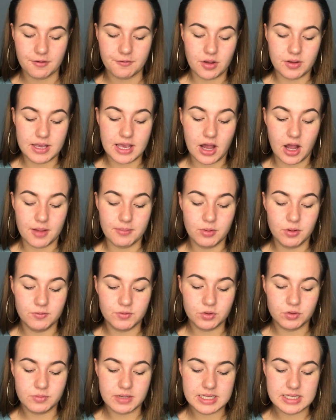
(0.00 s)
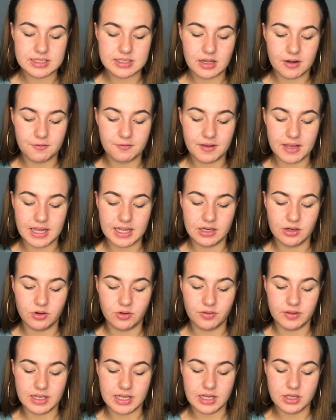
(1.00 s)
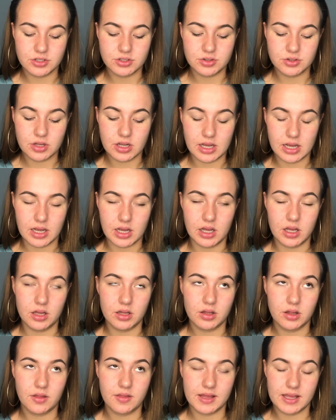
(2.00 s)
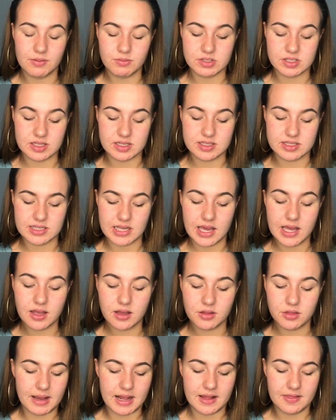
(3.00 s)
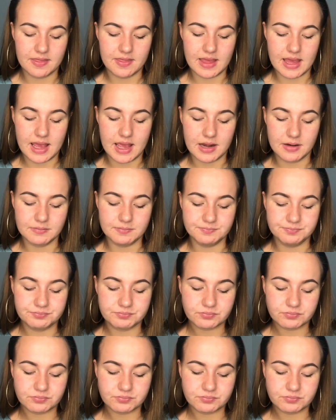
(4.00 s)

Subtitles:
But yeah, I moved all my stuff in on the I think it was the 6th, and then